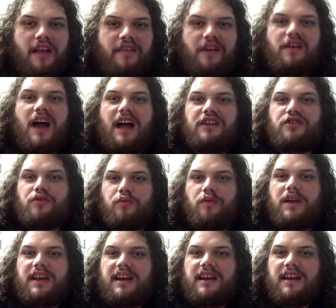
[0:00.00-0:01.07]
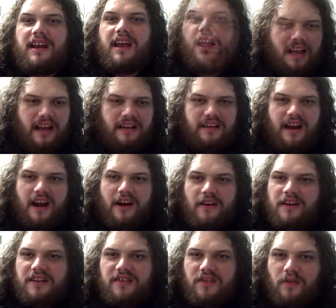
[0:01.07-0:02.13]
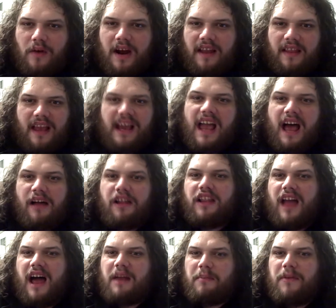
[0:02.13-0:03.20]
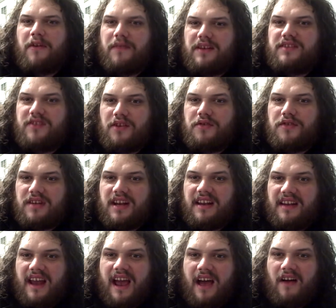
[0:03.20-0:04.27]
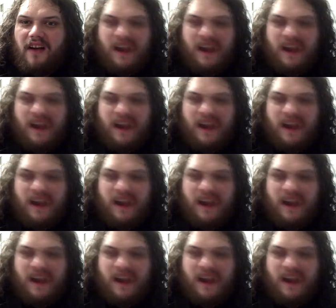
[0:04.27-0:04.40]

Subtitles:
they're not treated like a terrorist threat, like how a lot of movies do shit now.